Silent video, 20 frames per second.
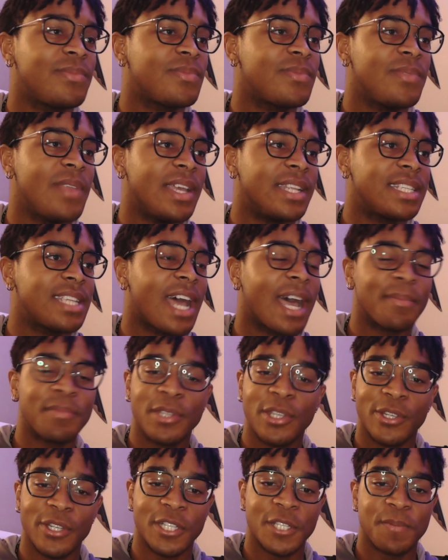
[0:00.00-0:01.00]
a top
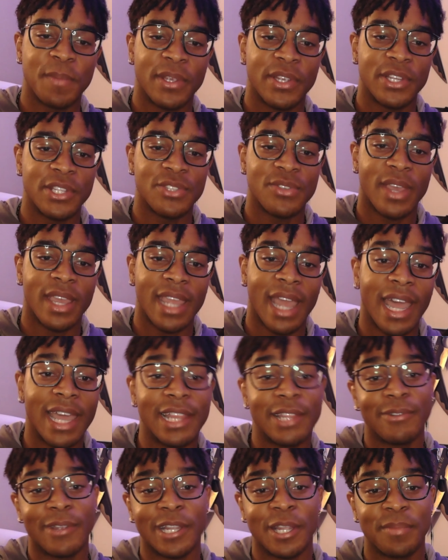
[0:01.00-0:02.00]
tier experience, so I
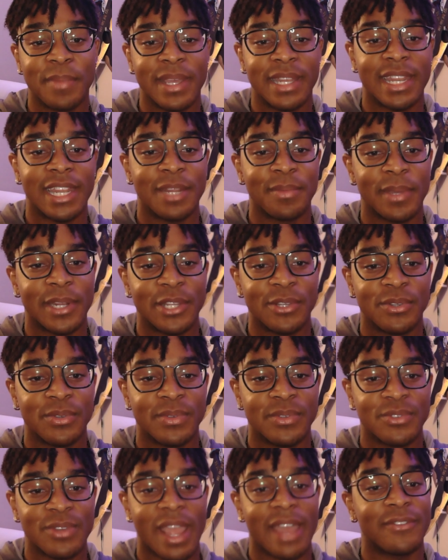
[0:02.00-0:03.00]
highly recommend anybody who
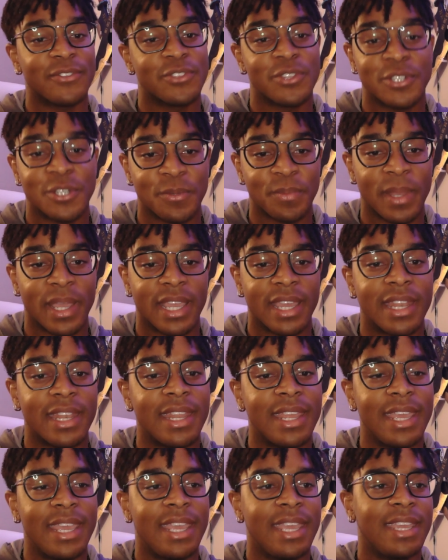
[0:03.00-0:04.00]
travels to Japan,
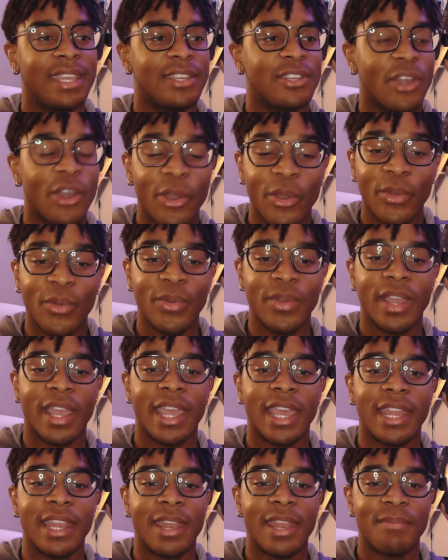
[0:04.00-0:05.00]
go
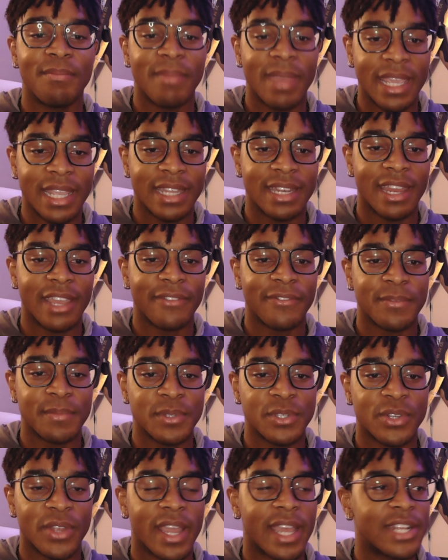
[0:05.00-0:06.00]
and make a knife from
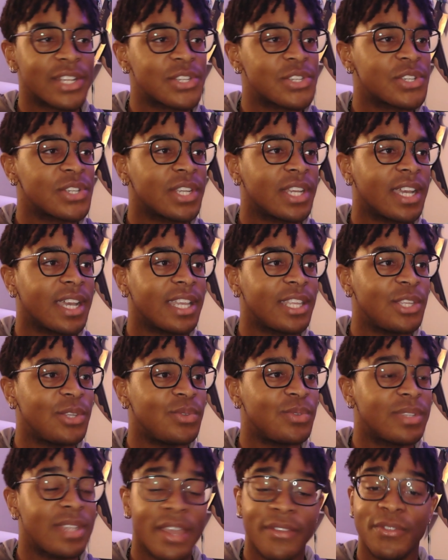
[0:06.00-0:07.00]
scratch. You
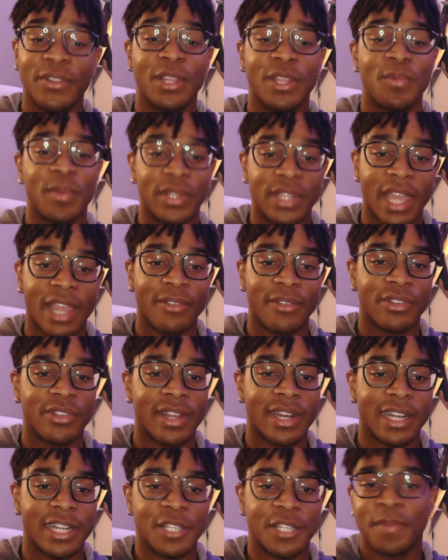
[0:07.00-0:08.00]
definitely will not
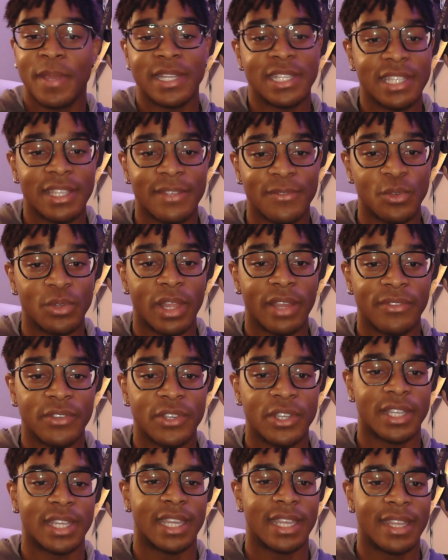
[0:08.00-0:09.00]
regret it, especially if you love
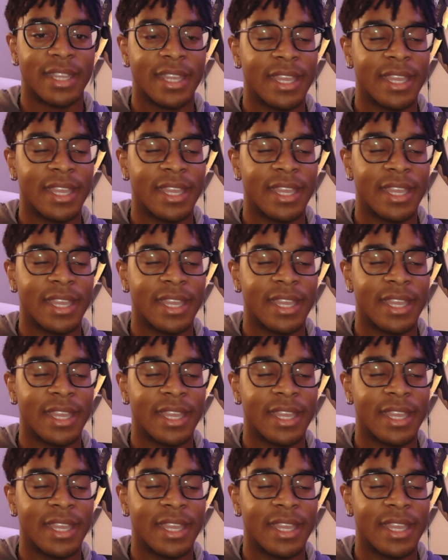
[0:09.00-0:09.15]
cooking.